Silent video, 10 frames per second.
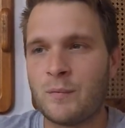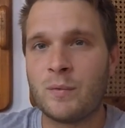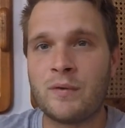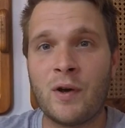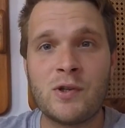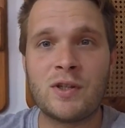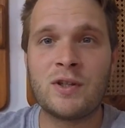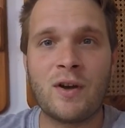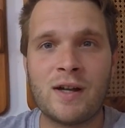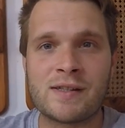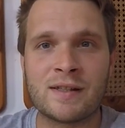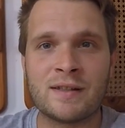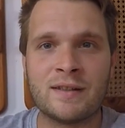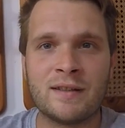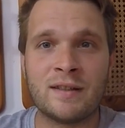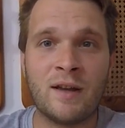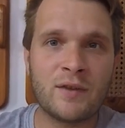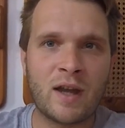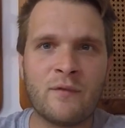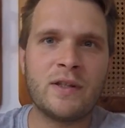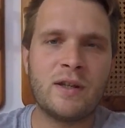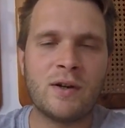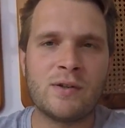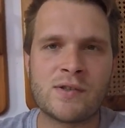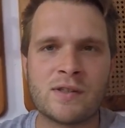We've heard that you guys are loving our videos